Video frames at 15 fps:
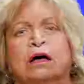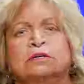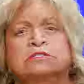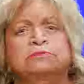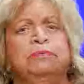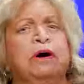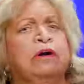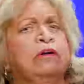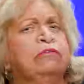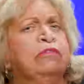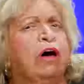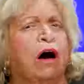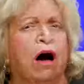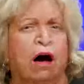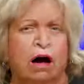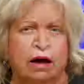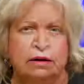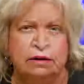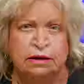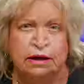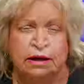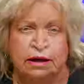Spirit of God
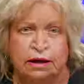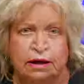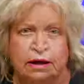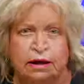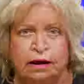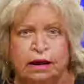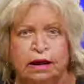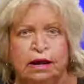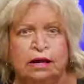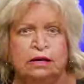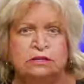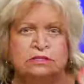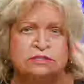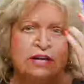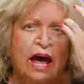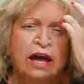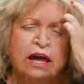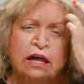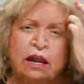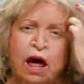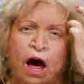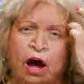is
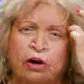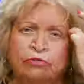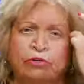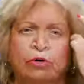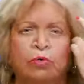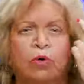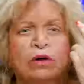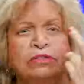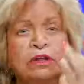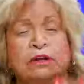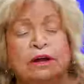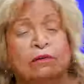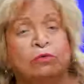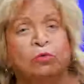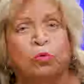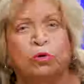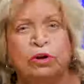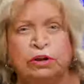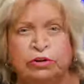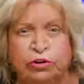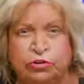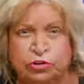taking over what the devil
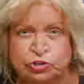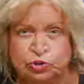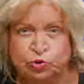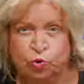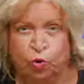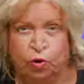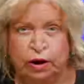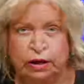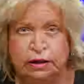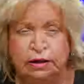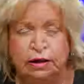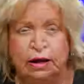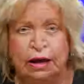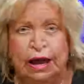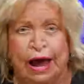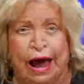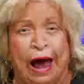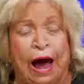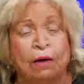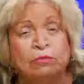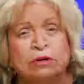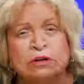wanted to destroy.
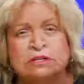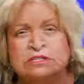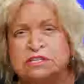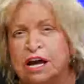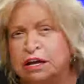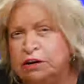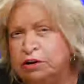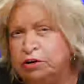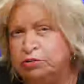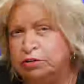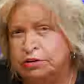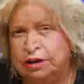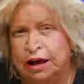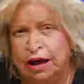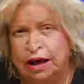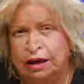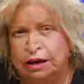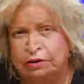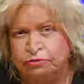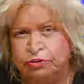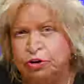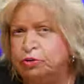I'm going to say to you
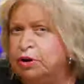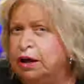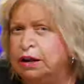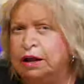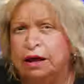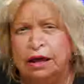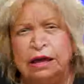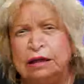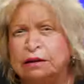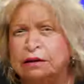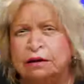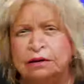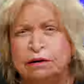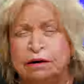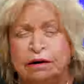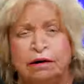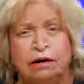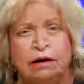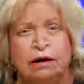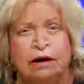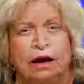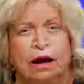today, if you need a healing,
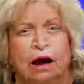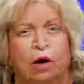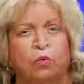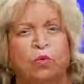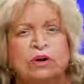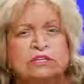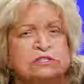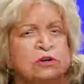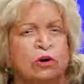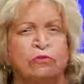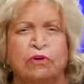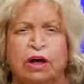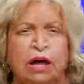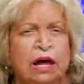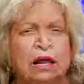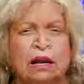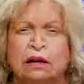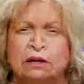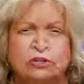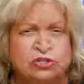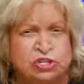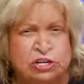we serve a
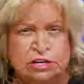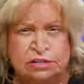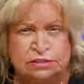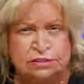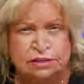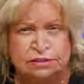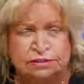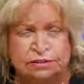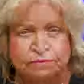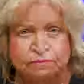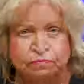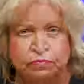healing Jesus.